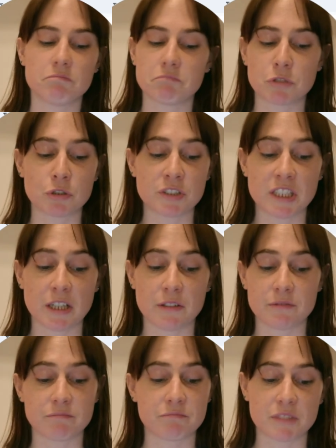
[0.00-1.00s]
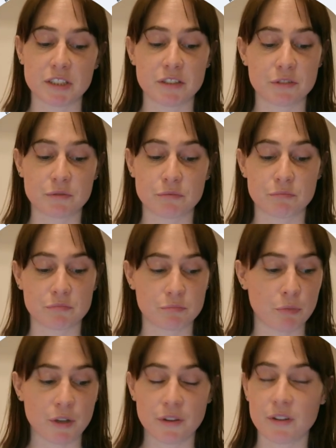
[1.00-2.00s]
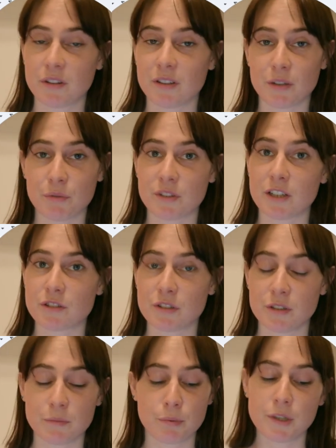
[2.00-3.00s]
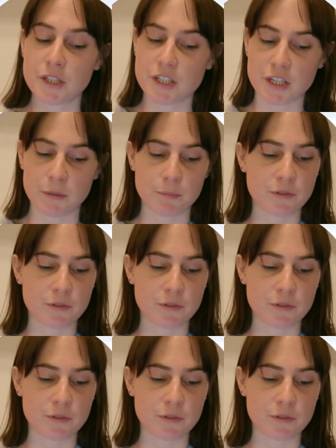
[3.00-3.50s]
Turns out this month it was actually pretty cheap.